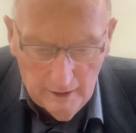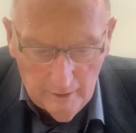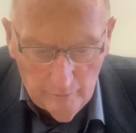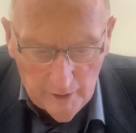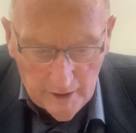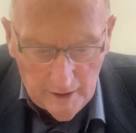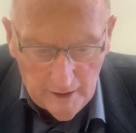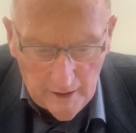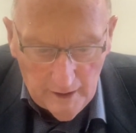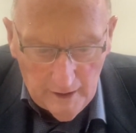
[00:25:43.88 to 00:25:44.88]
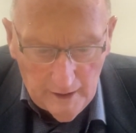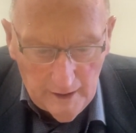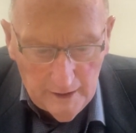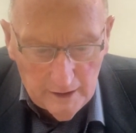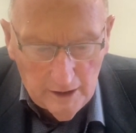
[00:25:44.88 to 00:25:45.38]
we're
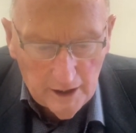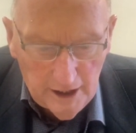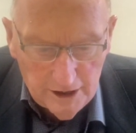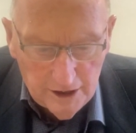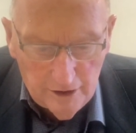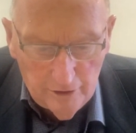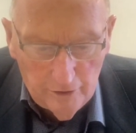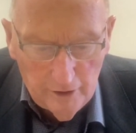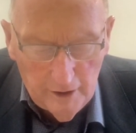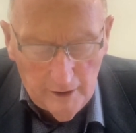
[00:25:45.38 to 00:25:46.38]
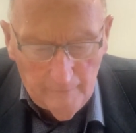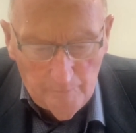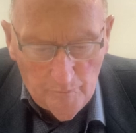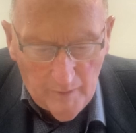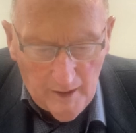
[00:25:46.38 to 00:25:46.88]
encouraged to
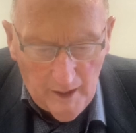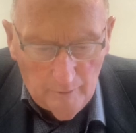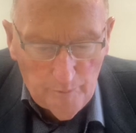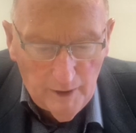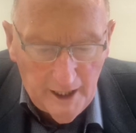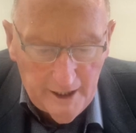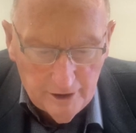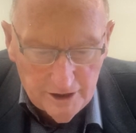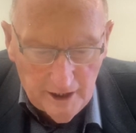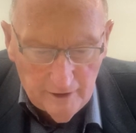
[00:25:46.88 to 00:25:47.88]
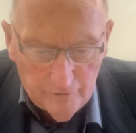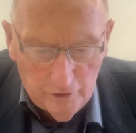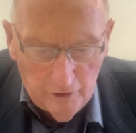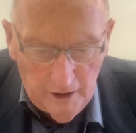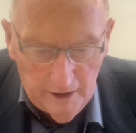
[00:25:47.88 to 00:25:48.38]
apply ourselves to
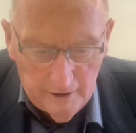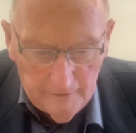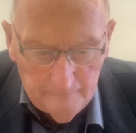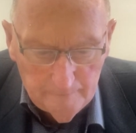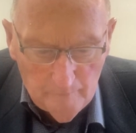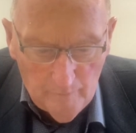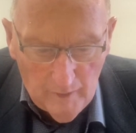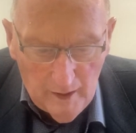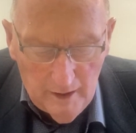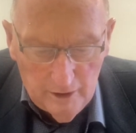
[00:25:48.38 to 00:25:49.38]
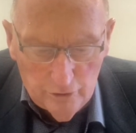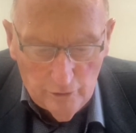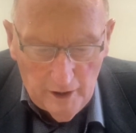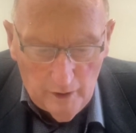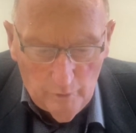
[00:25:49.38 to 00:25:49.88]
here, so
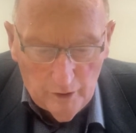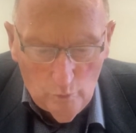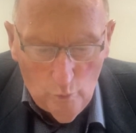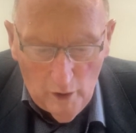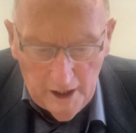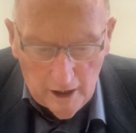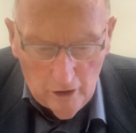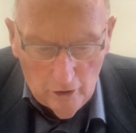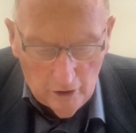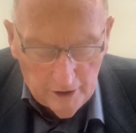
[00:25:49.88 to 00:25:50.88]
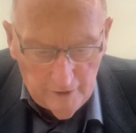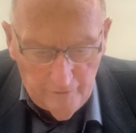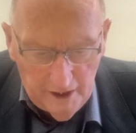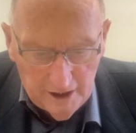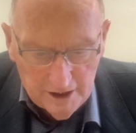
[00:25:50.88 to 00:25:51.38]
that with one accord, in
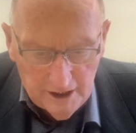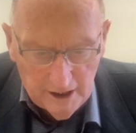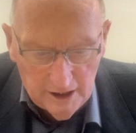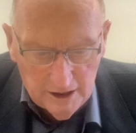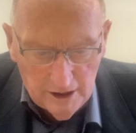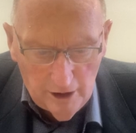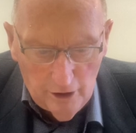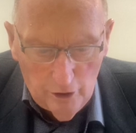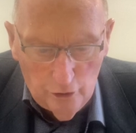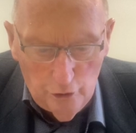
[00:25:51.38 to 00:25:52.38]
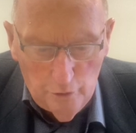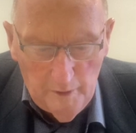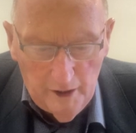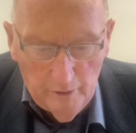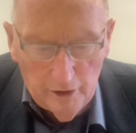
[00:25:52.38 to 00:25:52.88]
verse 6, you
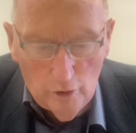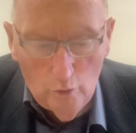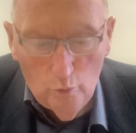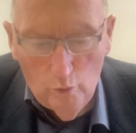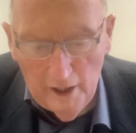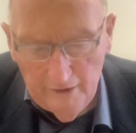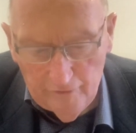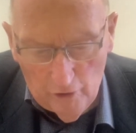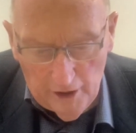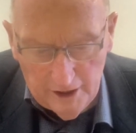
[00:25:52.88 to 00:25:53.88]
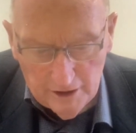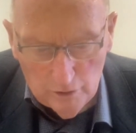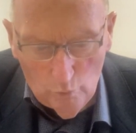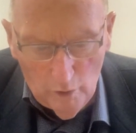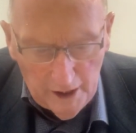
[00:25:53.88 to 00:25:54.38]
may with one voice,
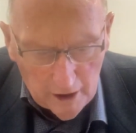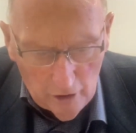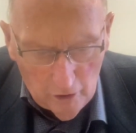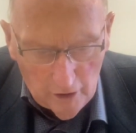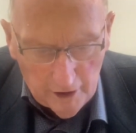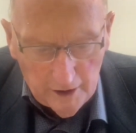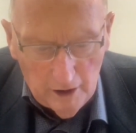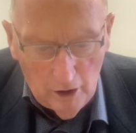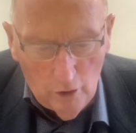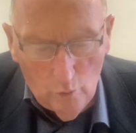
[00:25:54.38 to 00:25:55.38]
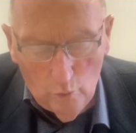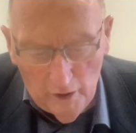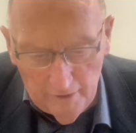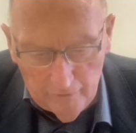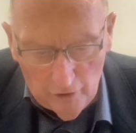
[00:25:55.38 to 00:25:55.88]
one accord,
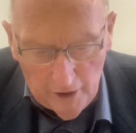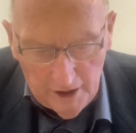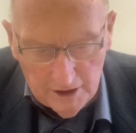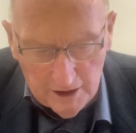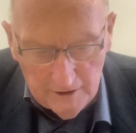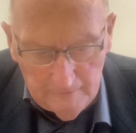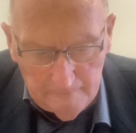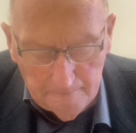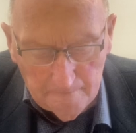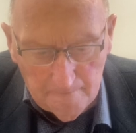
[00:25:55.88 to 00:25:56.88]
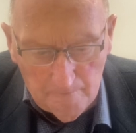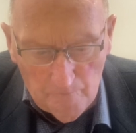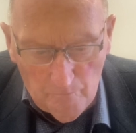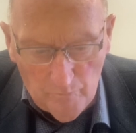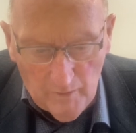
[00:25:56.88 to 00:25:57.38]
one voice,
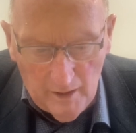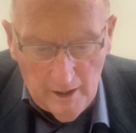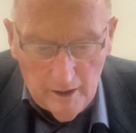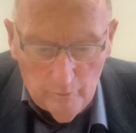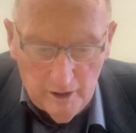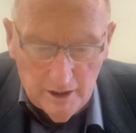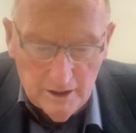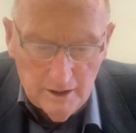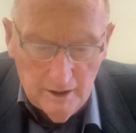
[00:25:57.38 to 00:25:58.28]
in other words,